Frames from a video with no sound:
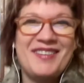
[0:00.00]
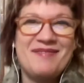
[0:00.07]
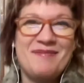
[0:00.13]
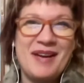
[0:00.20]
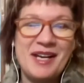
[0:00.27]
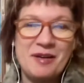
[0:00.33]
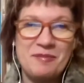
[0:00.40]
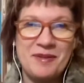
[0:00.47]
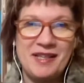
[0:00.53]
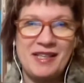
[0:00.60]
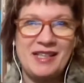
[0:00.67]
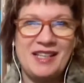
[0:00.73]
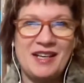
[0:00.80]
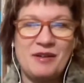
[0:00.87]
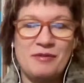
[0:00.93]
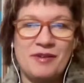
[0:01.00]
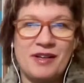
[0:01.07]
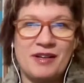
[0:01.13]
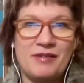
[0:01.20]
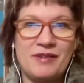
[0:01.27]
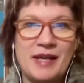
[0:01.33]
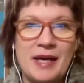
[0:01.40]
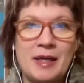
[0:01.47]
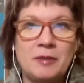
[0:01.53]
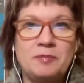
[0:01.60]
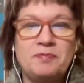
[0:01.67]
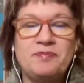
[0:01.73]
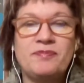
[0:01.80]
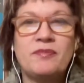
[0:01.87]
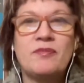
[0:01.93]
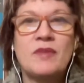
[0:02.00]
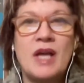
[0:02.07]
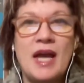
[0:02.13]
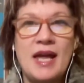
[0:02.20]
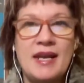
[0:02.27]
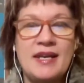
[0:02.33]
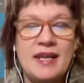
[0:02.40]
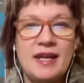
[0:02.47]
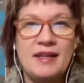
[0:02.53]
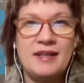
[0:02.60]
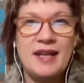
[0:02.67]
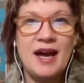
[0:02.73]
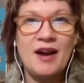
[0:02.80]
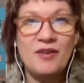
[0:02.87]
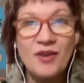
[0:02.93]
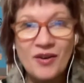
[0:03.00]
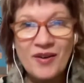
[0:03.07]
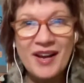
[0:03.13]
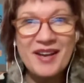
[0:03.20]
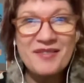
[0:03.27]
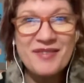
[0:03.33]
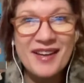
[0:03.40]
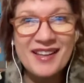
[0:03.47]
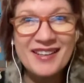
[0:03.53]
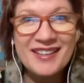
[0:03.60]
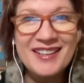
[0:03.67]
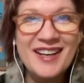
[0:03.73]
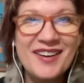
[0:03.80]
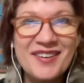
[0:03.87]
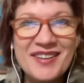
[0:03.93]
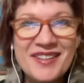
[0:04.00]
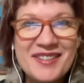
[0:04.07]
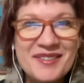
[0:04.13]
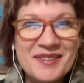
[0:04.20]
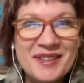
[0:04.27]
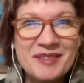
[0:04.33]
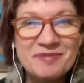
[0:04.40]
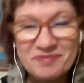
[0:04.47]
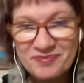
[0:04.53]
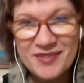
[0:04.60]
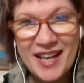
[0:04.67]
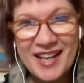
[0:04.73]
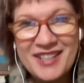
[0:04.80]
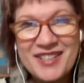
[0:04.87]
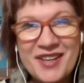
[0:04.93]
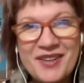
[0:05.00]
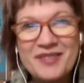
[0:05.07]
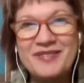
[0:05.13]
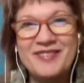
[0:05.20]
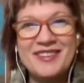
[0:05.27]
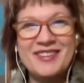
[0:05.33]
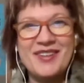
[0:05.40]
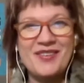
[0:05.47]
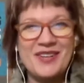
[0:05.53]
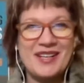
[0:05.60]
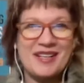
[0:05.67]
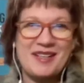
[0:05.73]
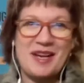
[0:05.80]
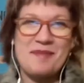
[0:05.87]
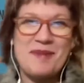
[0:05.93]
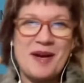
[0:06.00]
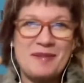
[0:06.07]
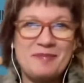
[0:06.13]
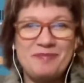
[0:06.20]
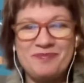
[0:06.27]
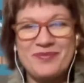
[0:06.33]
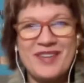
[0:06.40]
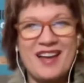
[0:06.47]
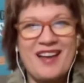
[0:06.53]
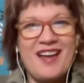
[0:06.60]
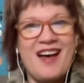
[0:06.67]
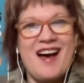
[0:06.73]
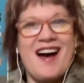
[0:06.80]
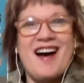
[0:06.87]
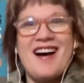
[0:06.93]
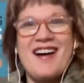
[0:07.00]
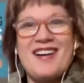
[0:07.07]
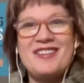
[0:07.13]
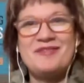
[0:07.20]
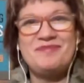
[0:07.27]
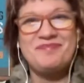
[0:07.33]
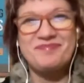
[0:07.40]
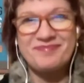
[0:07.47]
Make a PDF out of that, and then now, oh, hey, Fallon, how are you doing? Hey, Joe, what's going on? Hey, Bob. Uh,